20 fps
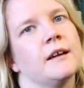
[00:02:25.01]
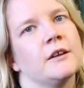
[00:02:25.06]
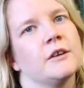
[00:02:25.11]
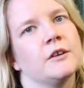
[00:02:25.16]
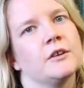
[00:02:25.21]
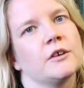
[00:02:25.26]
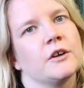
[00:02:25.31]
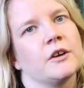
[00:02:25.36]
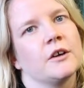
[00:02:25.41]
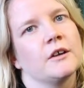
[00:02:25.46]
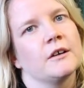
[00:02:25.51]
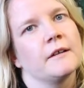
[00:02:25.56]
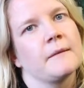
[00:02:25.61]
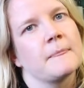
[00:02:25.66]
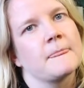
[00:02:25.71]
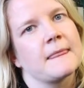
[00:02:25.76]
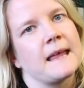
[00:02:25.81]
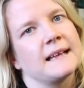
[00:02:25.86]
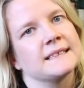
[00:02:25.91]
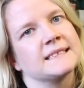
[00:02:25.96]
you know,
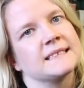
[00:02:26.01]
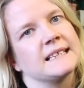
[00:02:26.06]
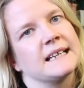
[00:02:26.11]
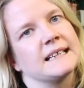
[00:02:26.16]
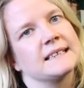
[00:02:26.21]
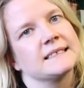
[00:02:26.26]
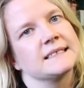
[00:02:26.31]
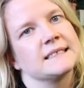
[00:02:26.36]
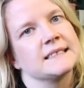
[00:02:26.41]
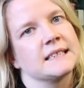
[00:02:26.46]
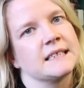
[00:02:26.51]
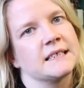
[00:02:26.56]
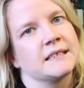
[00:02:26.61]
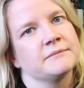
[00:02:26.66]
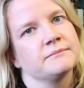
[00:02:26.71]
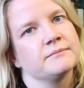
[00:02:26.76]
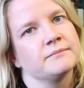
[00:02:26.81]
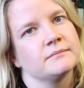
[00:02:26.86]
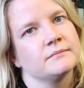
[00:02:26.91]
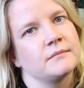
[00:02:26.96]
as an
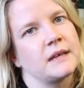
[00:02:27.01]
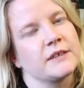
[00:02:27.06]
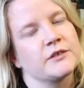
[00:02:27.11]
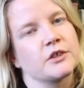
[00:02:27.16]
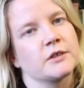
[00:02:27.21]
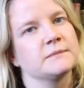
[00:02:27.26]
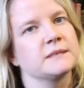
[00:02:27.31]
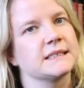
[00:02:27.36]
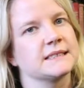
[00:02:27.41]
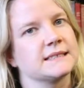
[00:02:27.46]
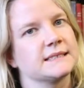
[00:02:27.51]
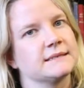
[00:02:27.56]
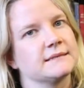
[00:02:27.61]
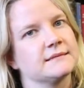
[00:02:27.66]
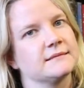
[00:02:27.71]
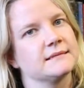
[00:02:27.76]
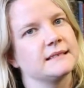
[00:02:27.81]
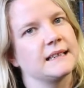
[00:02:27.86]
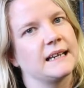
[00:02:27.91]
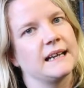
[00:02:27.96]
editor, my job doesn't
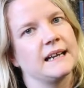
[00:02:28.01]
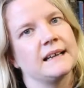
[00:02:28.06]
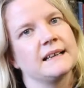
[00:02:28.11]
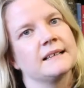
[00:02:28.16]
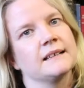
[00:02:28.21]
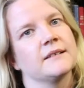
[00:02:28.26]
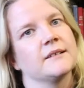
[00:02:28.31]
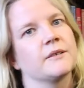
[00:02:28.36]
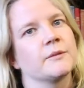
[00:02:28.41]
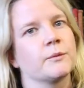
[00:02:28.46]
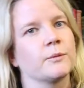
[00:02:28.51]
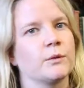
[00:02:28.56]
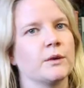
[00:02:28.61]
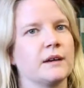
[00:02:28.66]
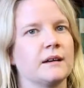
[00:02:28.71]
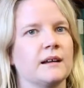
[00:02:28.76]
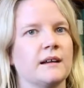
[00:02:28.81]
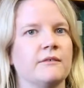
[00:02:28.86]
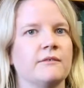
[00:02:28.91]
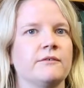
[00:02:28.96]
end
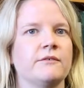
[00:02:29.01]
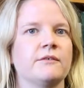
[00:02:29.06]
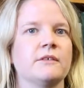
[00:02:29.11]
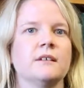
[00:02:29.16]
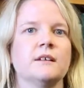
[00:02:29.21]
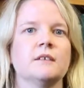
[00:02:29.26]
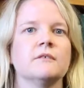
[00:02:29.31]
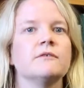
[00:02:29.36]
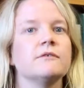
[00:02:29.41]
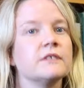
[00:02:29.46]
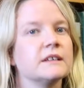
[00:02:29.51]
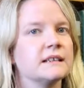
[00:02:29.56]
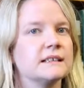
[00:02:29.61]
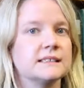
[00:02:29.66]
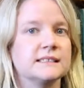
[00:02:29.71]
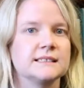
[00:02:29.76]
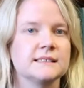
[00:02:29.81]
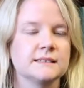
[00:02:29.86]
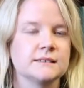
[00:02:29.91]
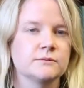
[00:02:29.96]
when I've
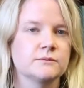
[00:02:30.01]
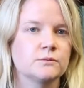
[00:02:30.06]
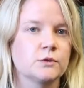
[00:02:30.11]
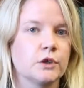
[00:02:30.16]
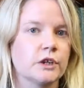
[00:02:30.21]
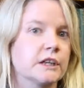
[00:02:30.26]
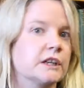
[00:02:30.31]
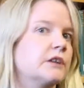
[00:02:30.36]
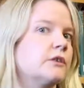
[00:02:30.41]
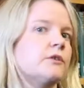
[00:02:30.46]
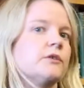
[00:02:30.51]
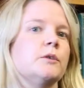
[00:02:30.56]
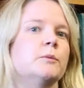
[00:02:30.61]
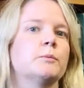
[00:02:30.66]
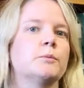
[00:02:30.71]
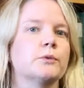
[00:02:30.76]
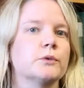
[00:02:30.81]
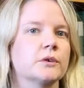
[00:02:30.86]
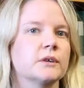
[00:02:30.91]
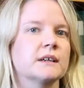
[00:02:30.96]
finished working on the
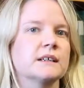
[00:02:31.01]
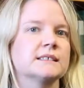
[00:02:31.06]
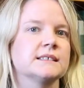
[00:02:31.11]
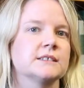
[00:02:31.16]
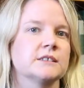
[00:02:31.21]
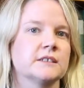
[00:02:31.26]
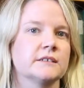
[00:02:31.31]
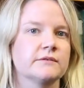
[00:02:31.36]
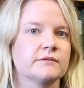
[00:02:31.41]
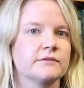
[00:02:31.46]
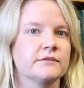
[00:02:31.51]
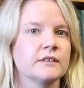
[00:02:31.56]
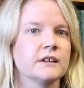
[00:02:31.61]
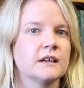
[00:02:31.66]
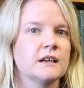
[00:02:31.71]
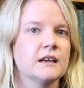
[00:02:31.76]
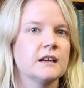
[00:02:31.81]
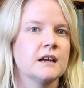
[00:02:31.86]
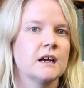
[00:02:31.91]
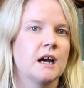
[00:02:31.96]
book. It's sort of,
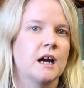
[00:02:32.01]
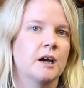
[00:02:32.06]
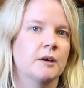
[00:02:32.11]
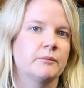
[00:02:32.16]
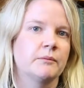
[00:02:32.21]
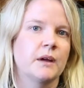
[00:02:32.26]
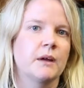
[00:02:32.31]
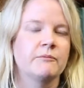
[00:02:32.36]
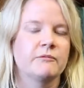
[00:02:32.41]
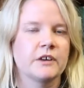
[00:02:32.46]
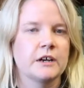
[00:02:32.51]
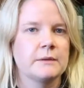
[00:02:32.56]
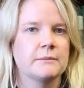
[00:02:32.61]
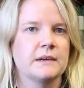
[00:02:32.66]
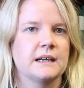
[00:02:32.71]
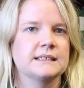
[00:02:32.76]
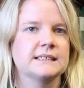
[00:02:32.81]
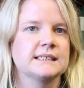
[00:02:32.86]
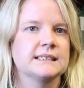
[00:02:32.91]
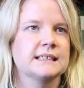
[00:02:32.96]
I'm very
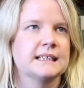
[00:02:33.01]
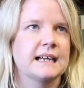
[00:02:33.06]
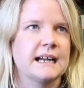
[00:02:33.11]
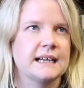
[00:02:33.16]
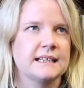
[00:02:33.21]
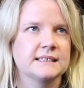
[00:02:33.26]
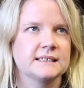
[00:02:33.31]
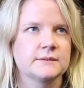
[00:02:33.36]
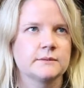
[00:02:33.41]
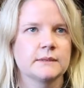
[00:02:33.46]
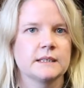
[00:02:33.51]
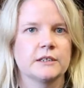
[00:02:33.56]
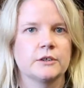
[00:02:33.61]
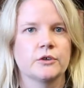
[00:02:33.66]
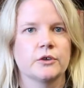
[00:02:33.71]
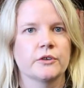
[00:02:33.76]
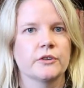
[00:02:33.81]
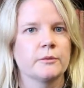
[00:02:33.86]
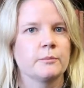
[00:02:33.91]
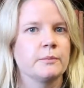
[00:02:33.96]
much engaged with the
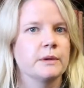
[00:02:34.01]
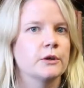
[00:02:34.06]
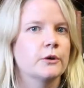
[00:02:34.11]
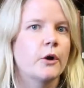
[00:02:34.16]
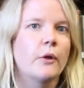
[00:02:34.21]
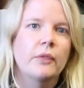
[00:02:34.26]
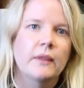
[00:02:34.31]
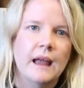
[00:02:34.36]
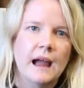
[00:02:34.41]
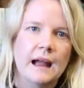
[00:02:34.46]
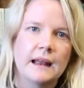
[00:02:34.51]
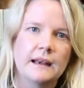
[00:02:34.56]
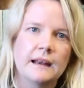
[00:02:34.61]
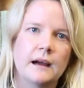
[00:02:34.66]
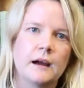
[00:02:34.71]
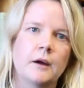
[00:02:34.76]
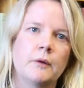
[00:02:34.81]
author beyond that.